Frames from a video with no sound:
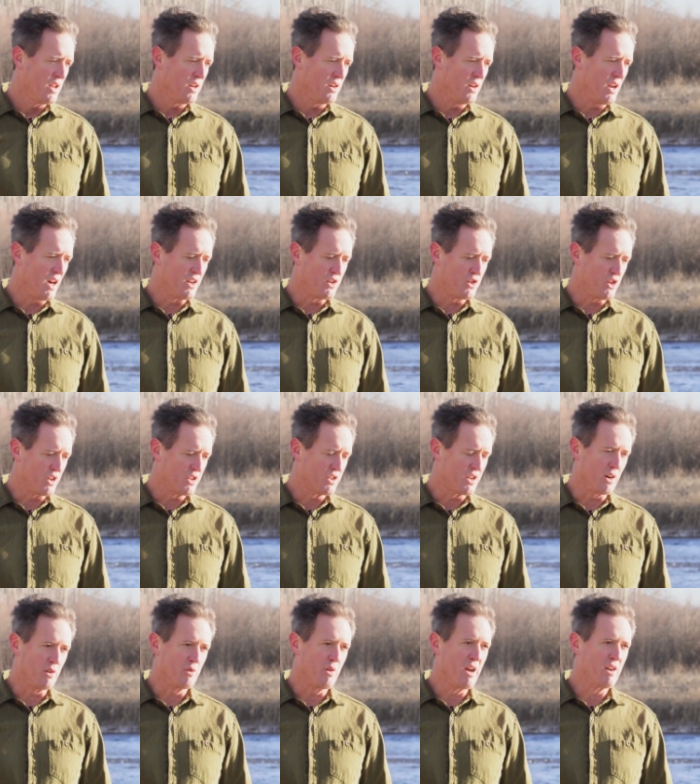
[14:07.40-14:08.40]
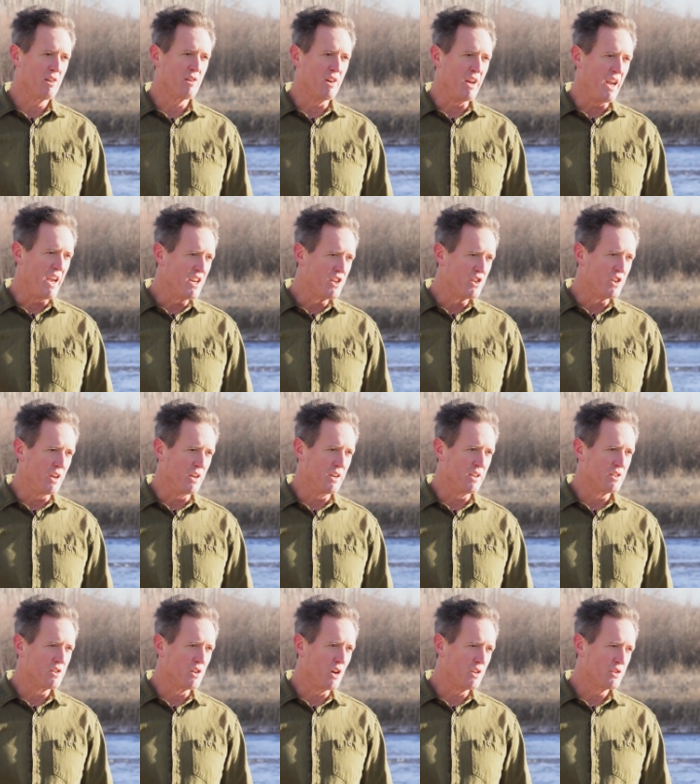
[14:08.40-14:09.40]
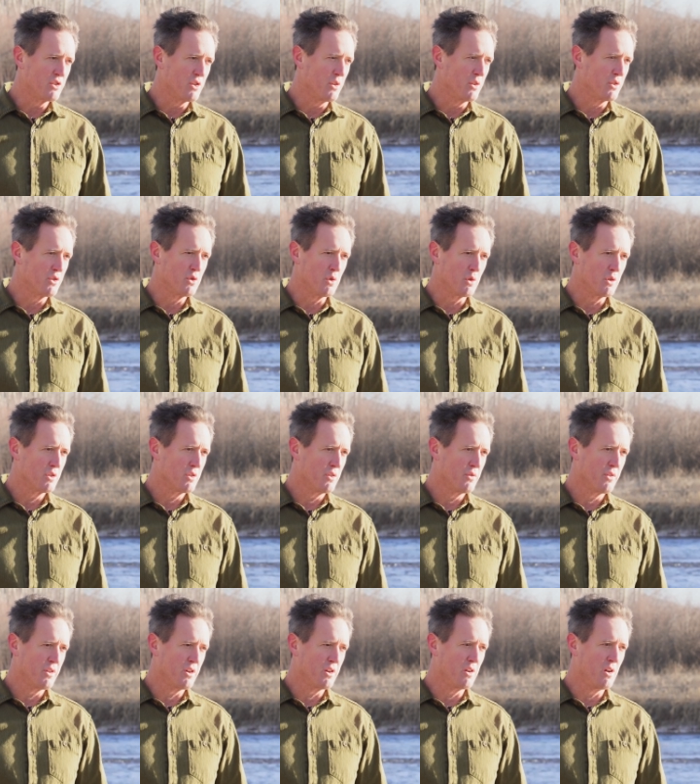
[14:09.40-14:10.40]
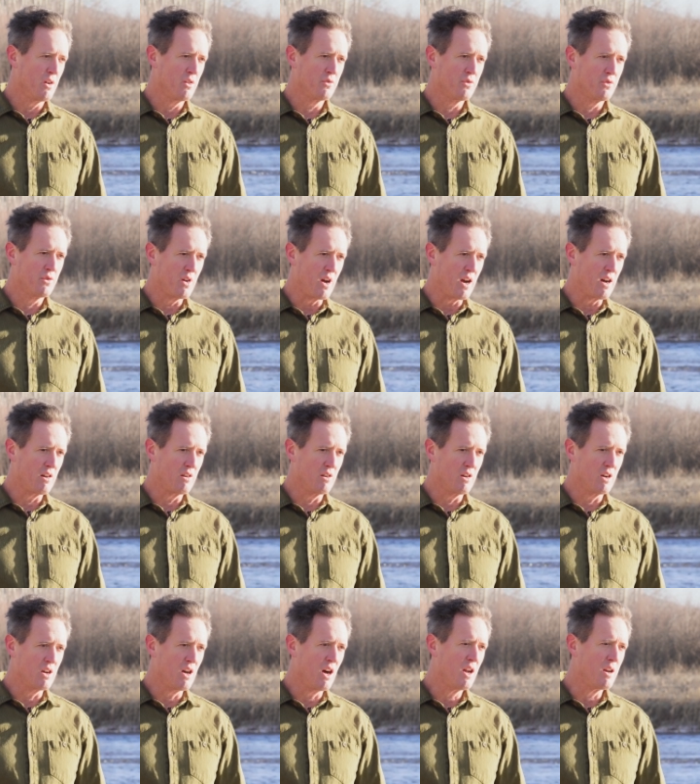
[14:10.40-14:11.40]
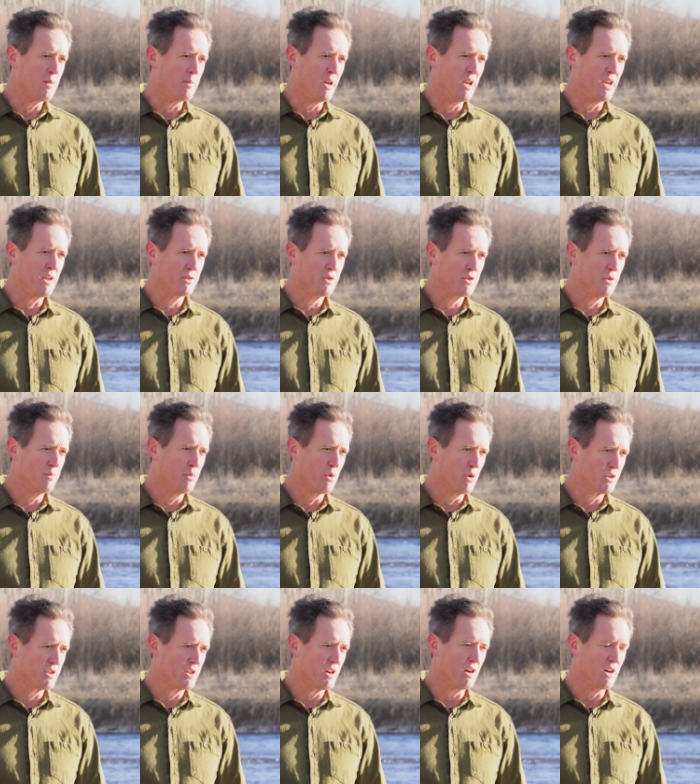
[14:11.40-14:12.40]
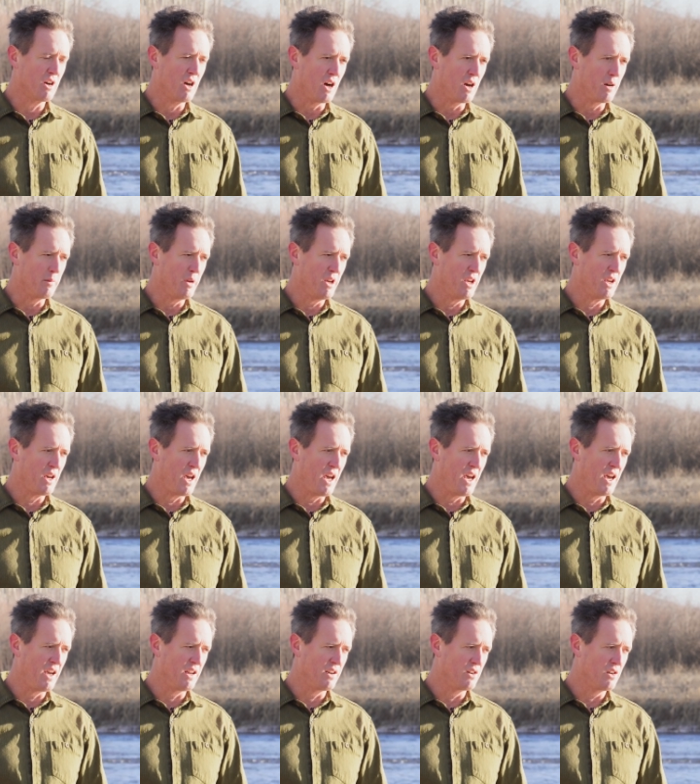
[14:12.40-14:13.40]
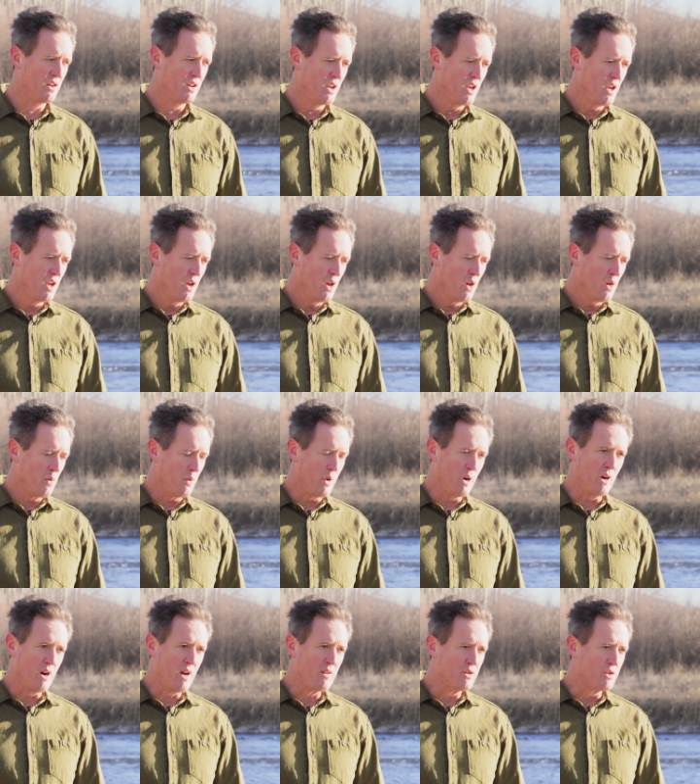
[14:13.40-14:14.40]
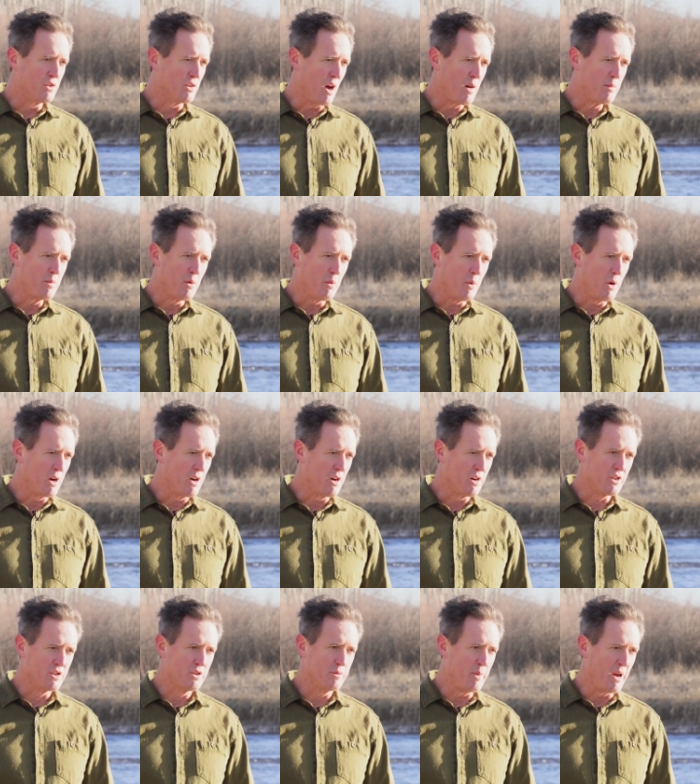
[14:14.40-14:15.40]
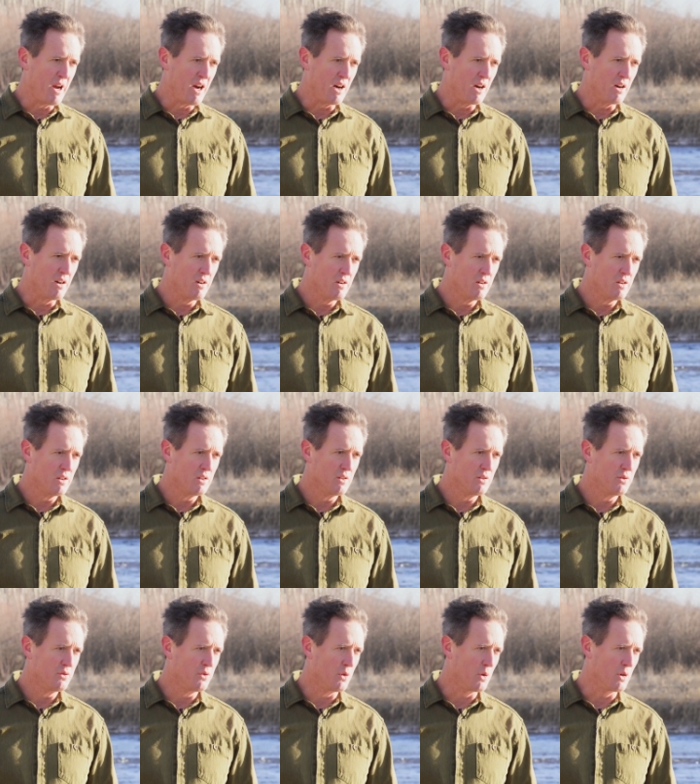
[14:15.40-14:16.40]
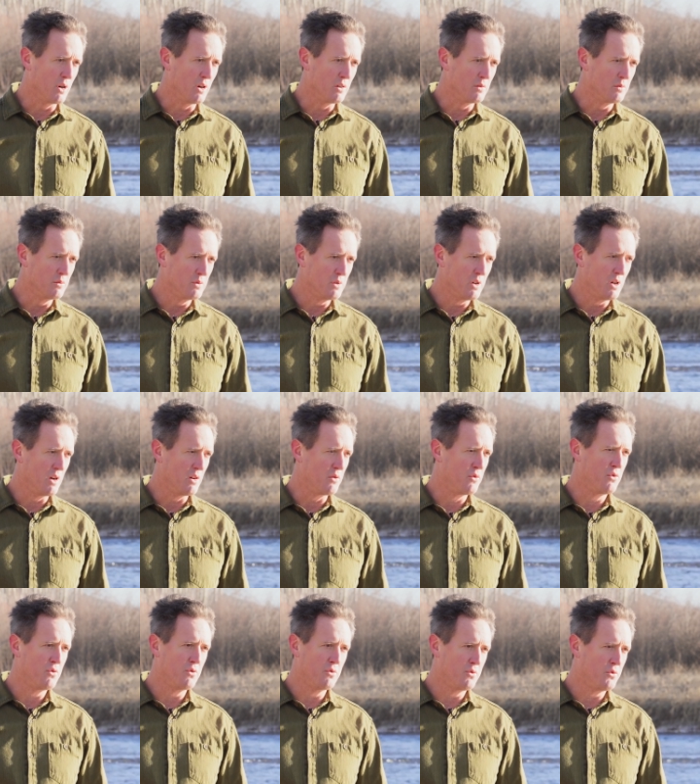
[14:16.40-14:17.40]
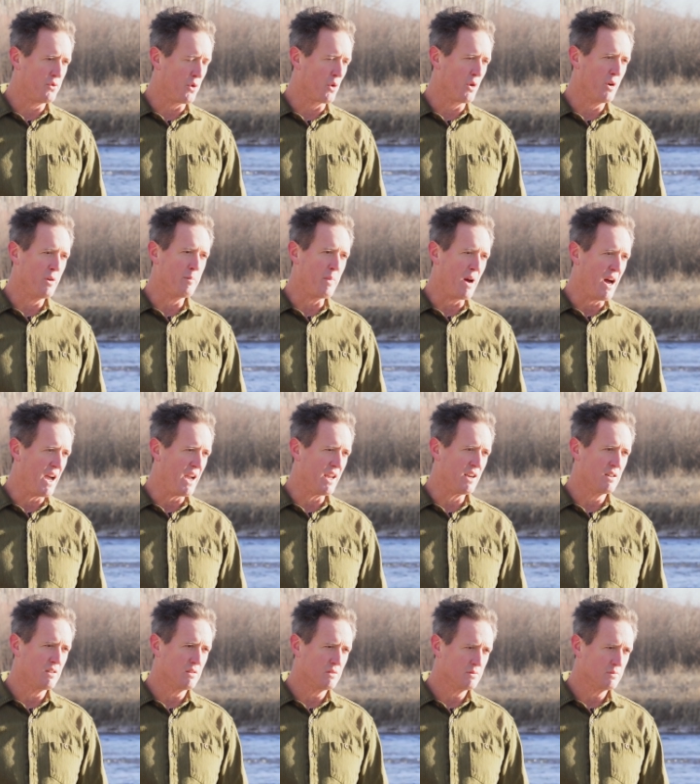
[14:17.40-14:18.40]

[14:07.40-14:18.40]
not just our recreation, it's also the source of our economy. It supports our economy, and we don't have a drop of water to spare for a foreign mine.